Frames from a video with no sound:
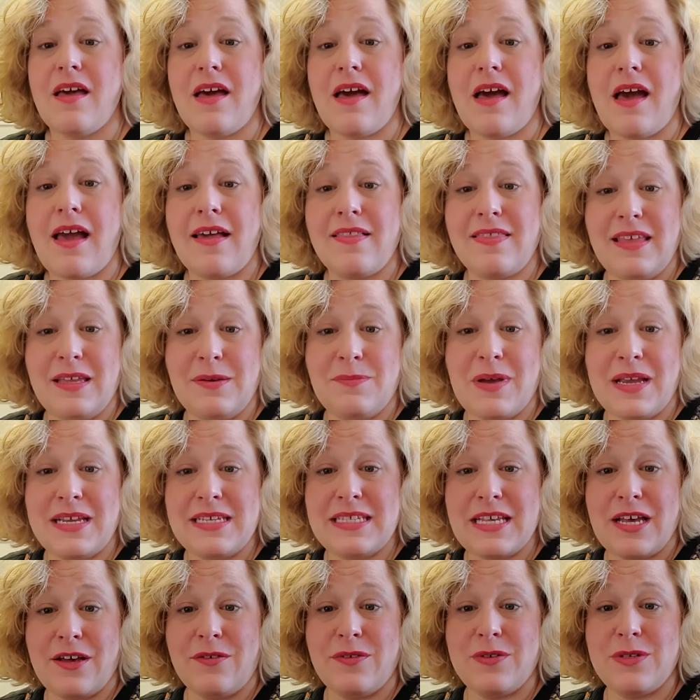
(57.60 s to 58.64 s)
I lead
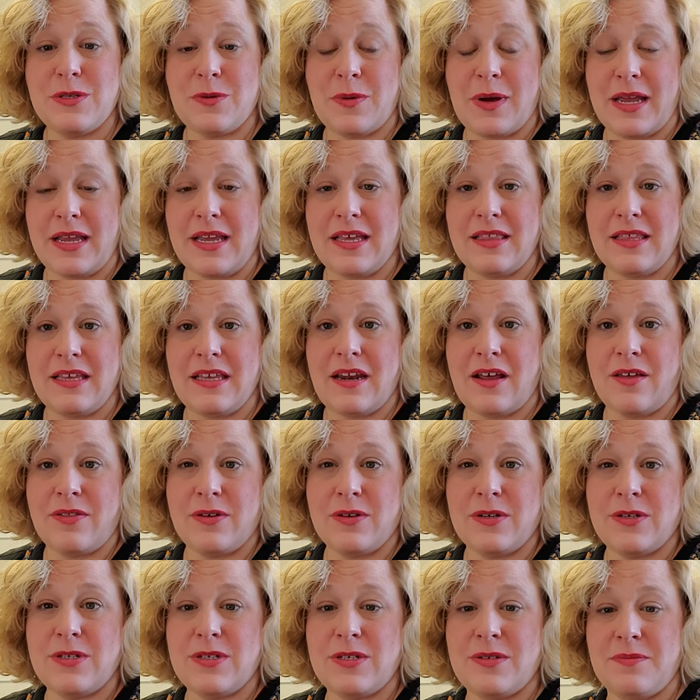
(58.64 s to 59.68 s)
myself so I can lead
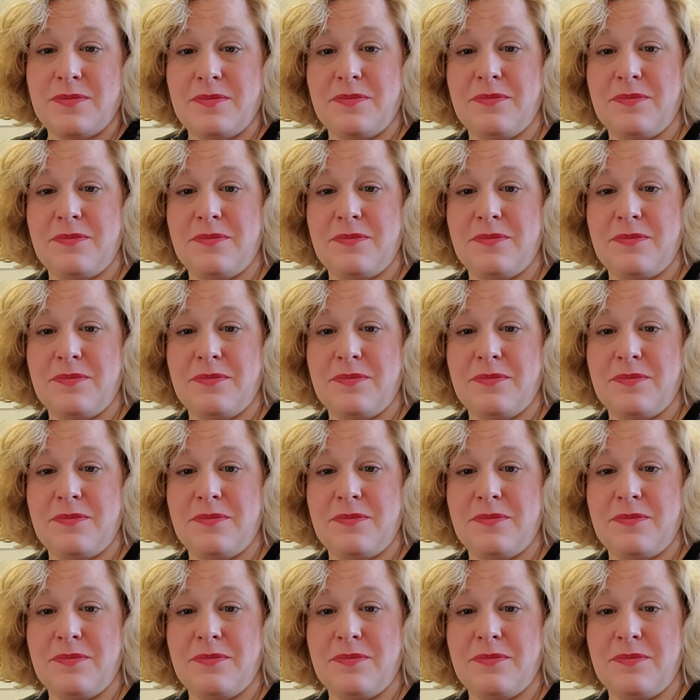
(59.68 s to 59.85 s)
others.